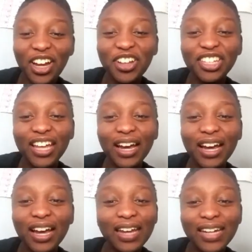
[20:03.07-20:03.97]

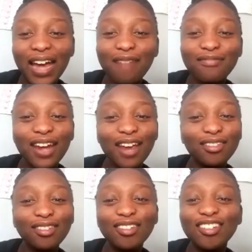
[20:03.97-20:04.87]
Zacharia, I'm trying
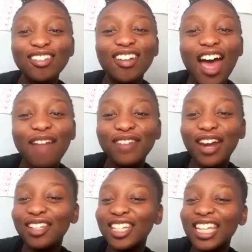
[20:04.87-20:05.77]

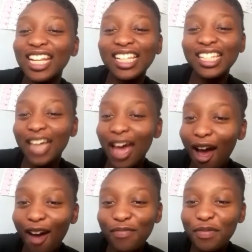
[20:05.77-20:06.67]
to settle
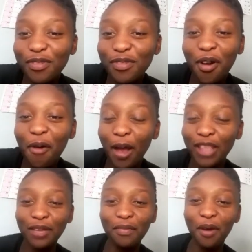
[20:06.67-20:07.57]
down. People don't want
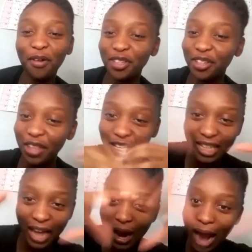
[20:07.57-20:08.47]
a makoti that's
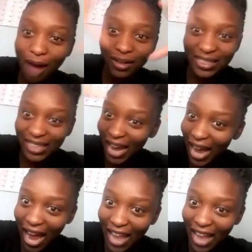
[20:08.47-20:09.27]
like out there.